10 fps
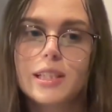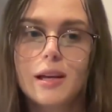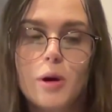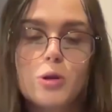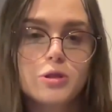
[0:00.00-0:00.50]

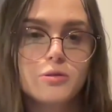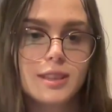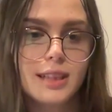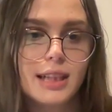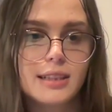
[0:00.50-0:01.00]
emotional
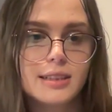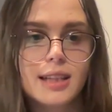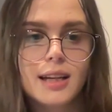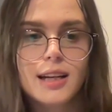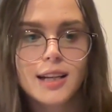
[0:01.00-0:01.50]
scenes,
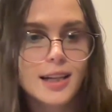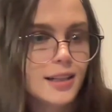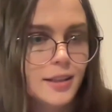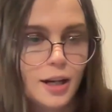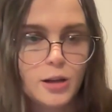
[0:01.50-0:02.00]

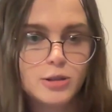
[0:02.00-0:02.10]
you know,